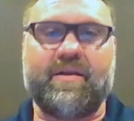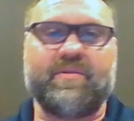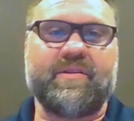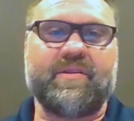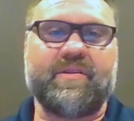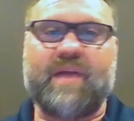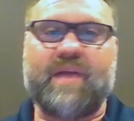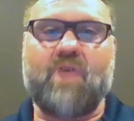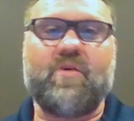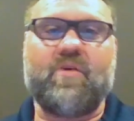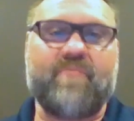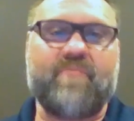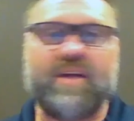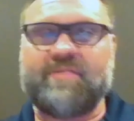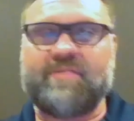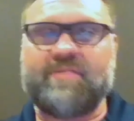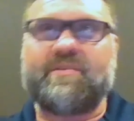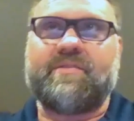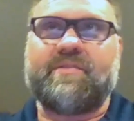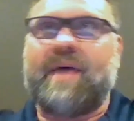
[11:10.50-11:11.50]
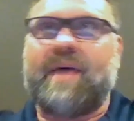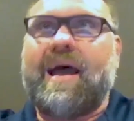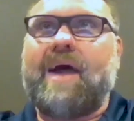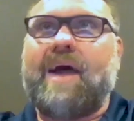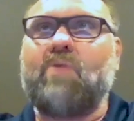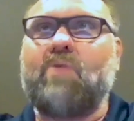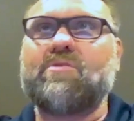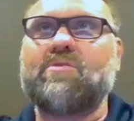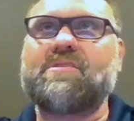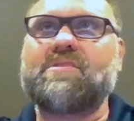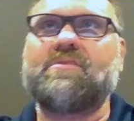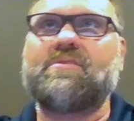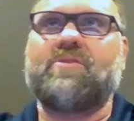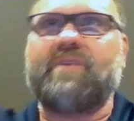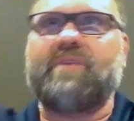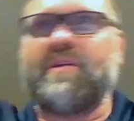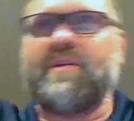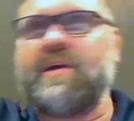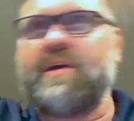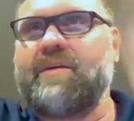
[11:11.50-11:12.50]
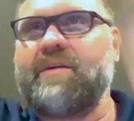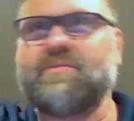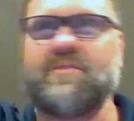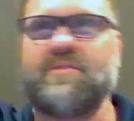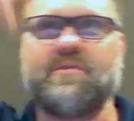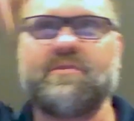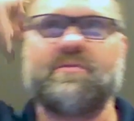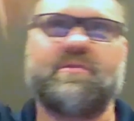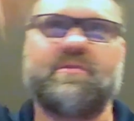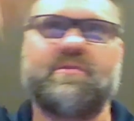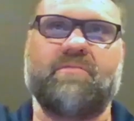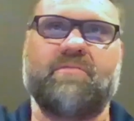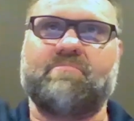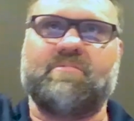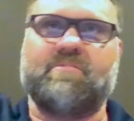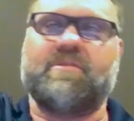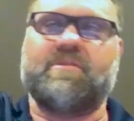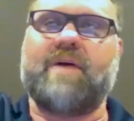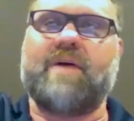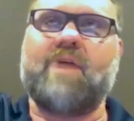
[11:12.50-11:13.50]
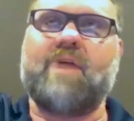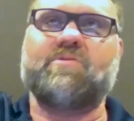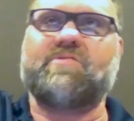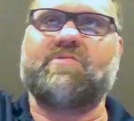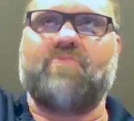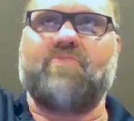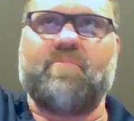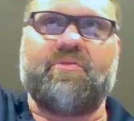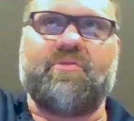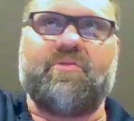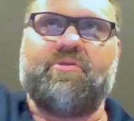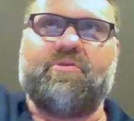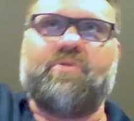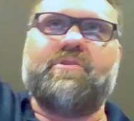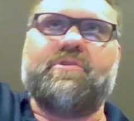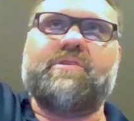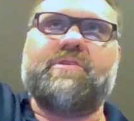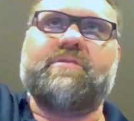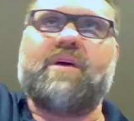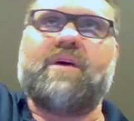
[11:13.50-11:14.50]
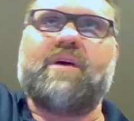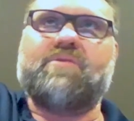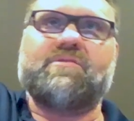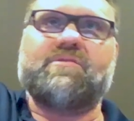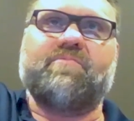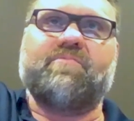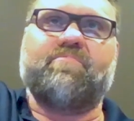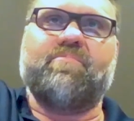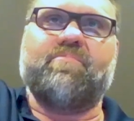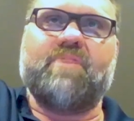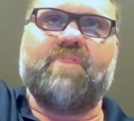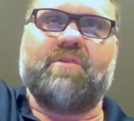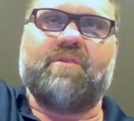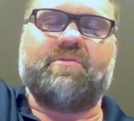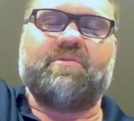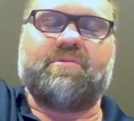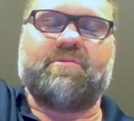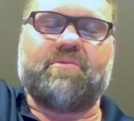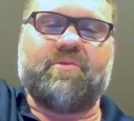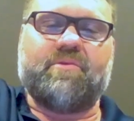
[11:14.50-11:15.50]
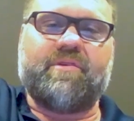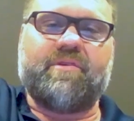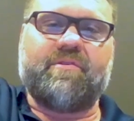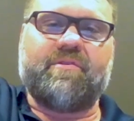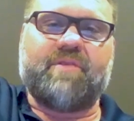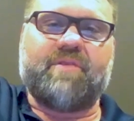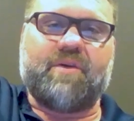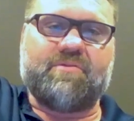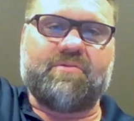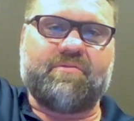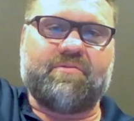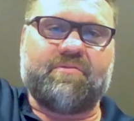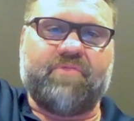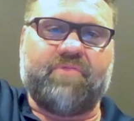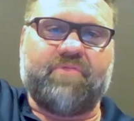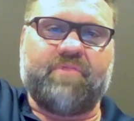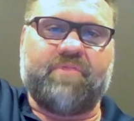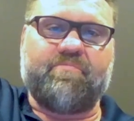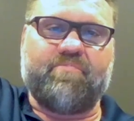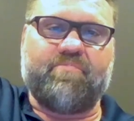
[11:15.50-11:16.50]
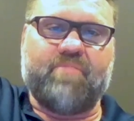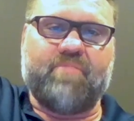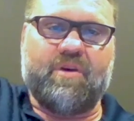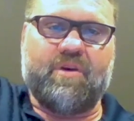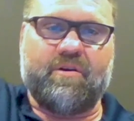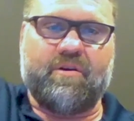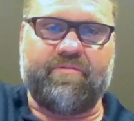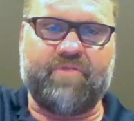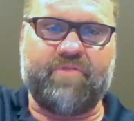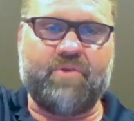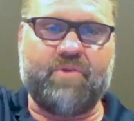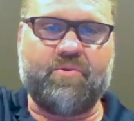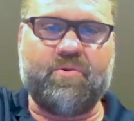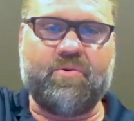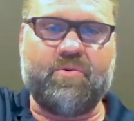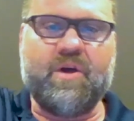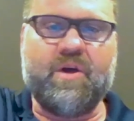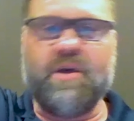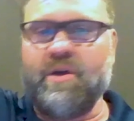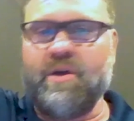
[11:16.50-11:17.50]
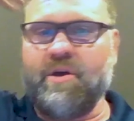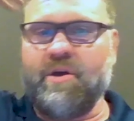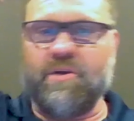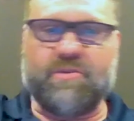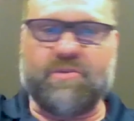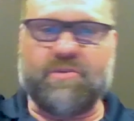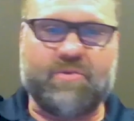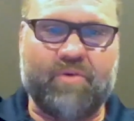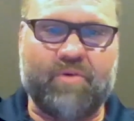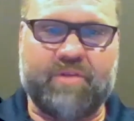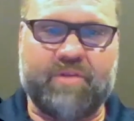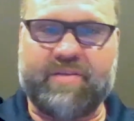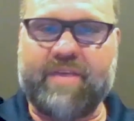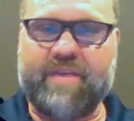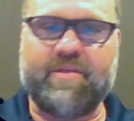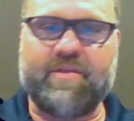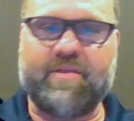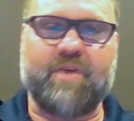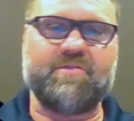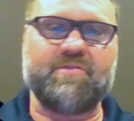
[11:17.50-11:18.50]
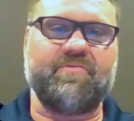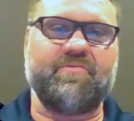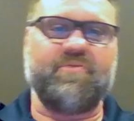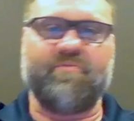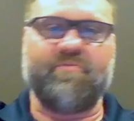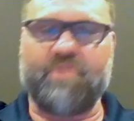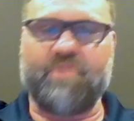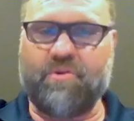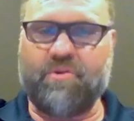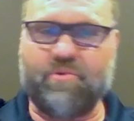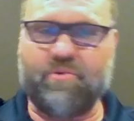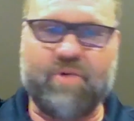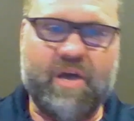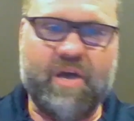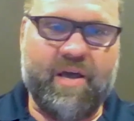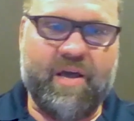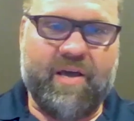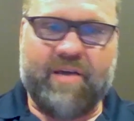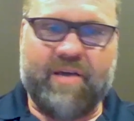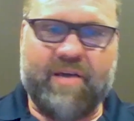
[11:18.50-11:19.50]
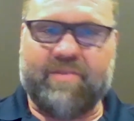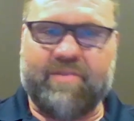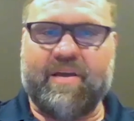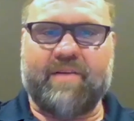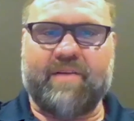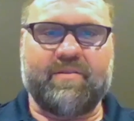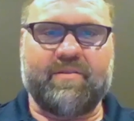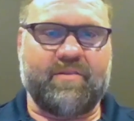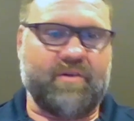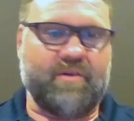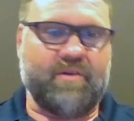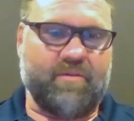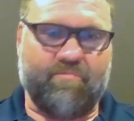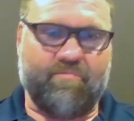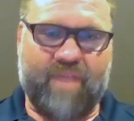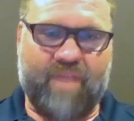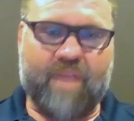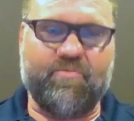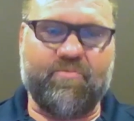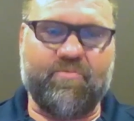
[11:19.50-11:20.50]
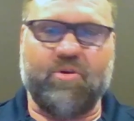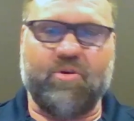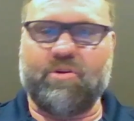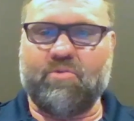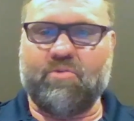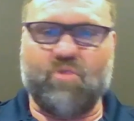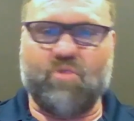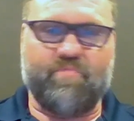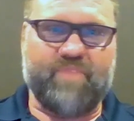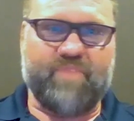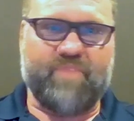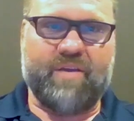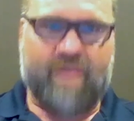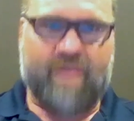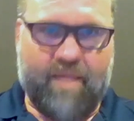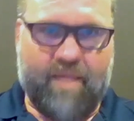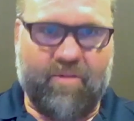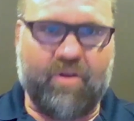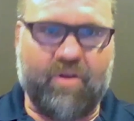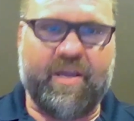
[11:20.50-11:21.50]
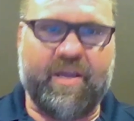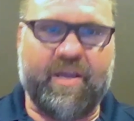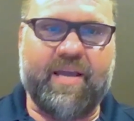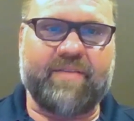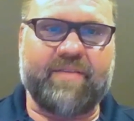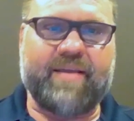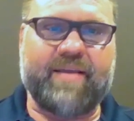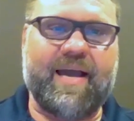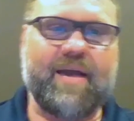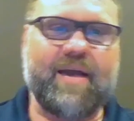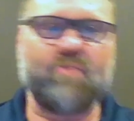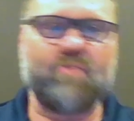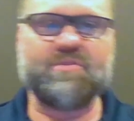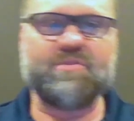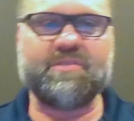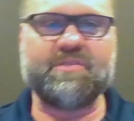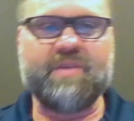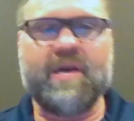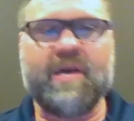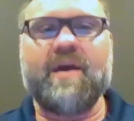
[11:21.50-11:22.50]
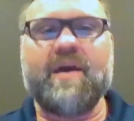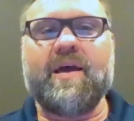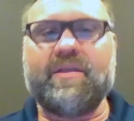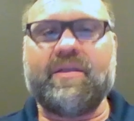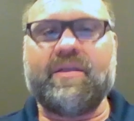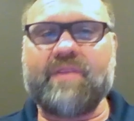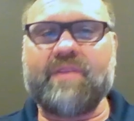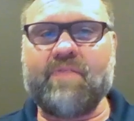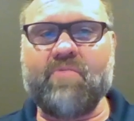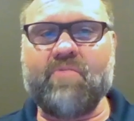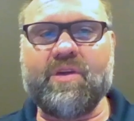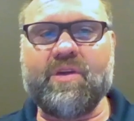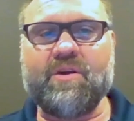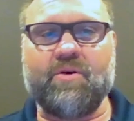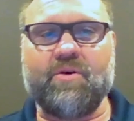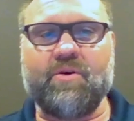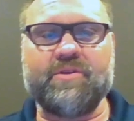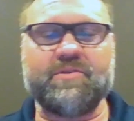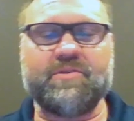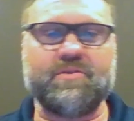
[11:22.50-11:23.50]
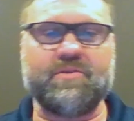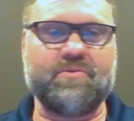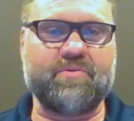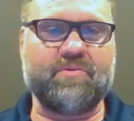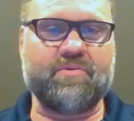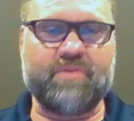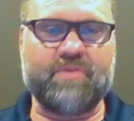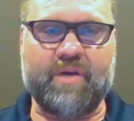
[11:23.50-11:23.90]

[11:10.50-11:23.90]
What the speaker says: now I'm at the house, looking at the house from a 30,000-foot view to a 10,000-foot view, then the bipolar would be, I'm looking at the house. And then we go into